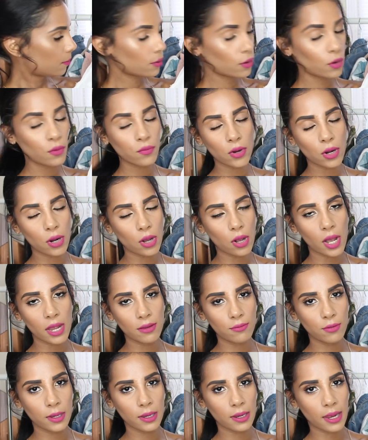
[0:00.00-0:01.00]
but overall i
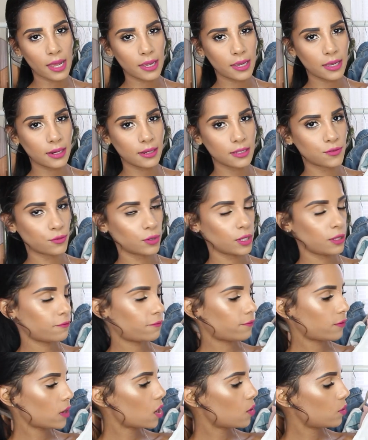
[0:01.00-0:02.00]
really like it it's really
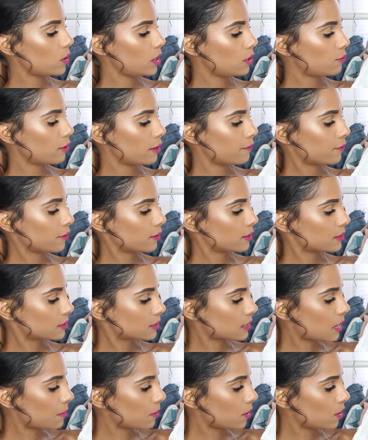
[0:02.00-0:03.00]
flowy great for the
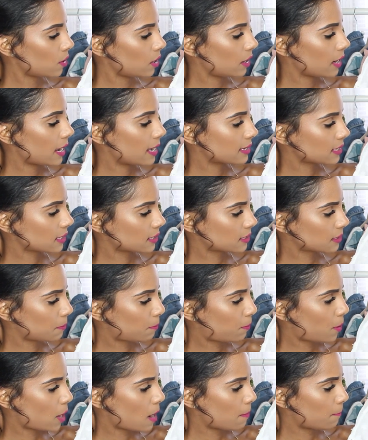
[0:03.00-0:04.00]
summer it has like
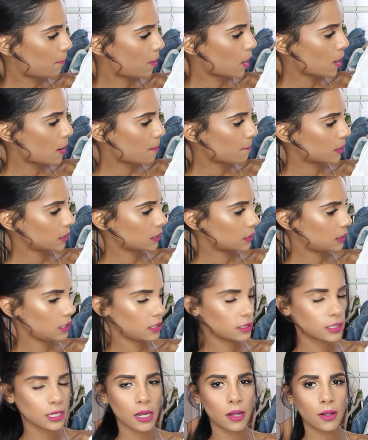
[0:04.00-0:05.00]
some pom-pom
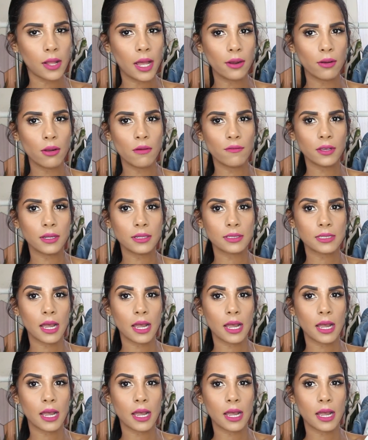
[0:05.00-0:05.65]
detail i don't know if you could